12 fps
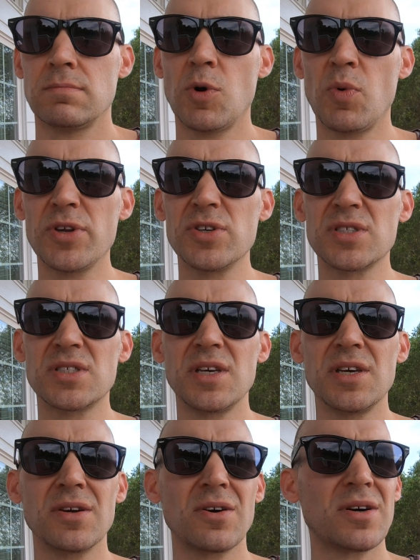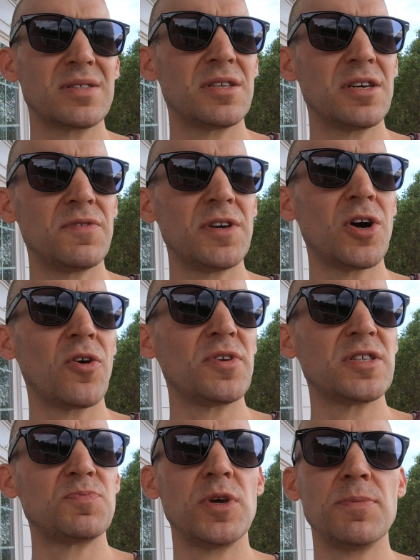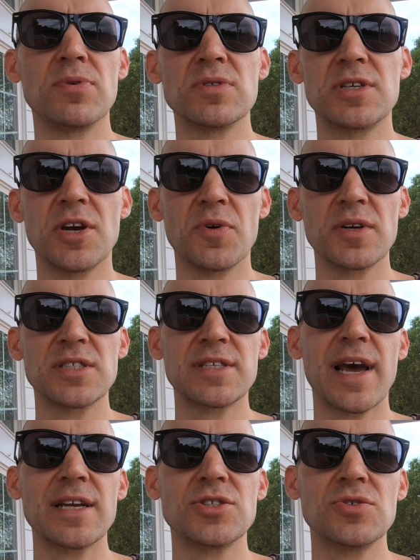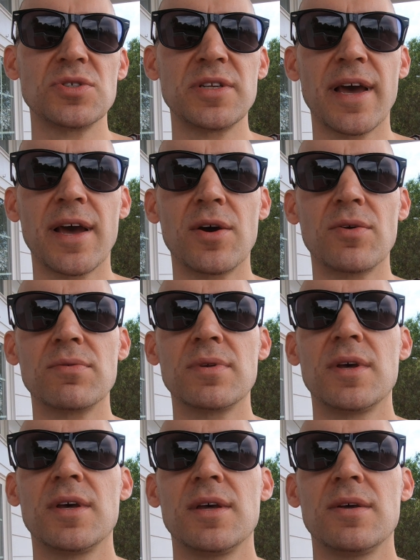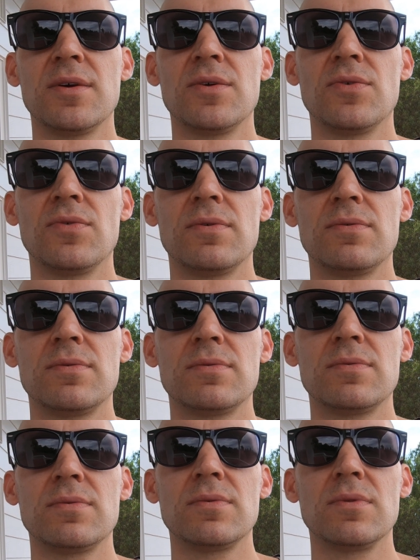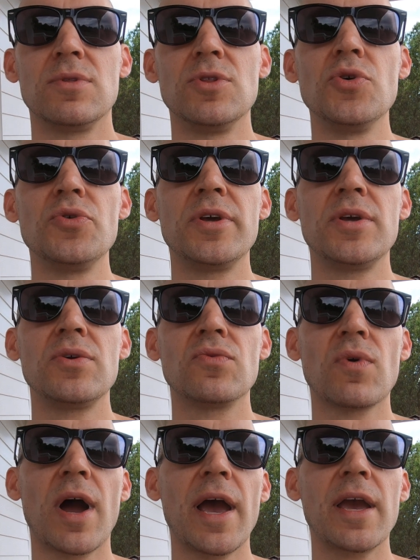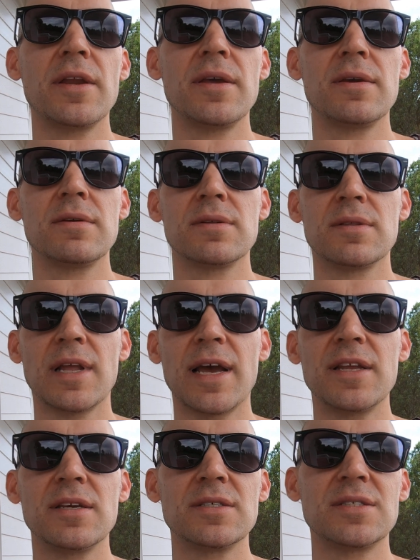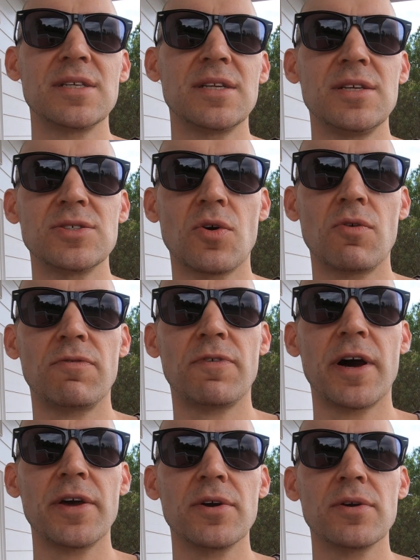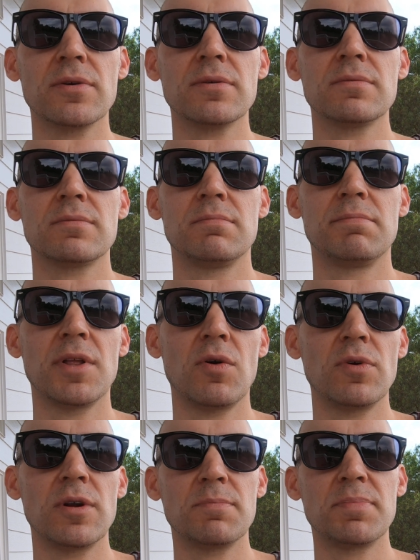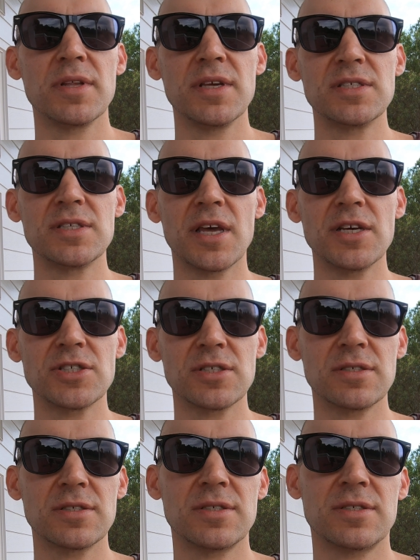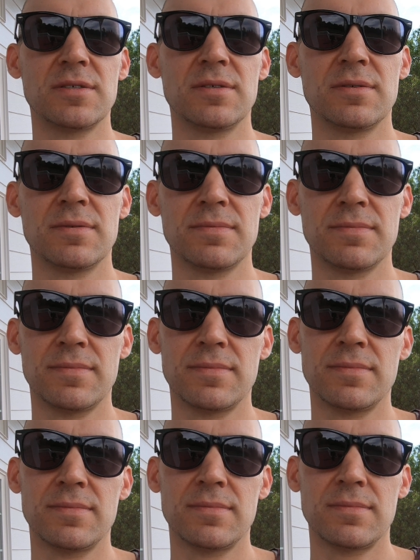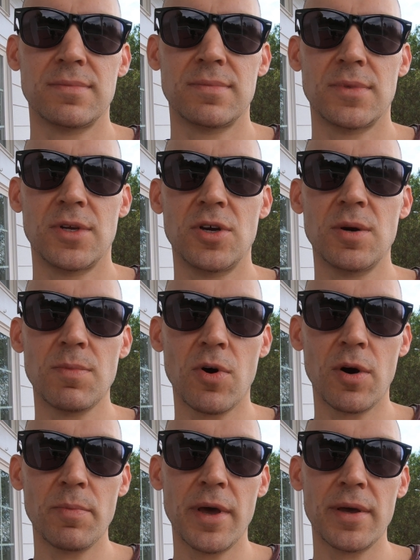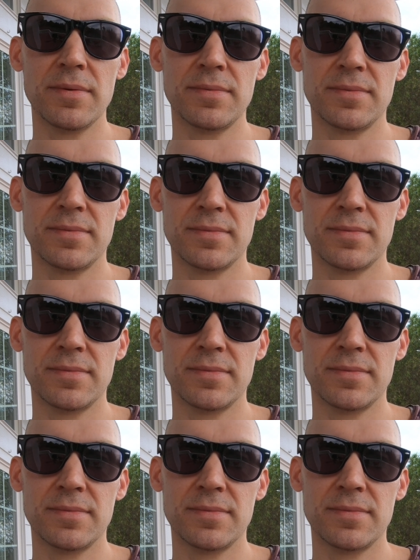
But what you're seeing on TV, all these people tearing statues down, looting, rioting, lighting cities on fire, blowing up police stations. Come on, man.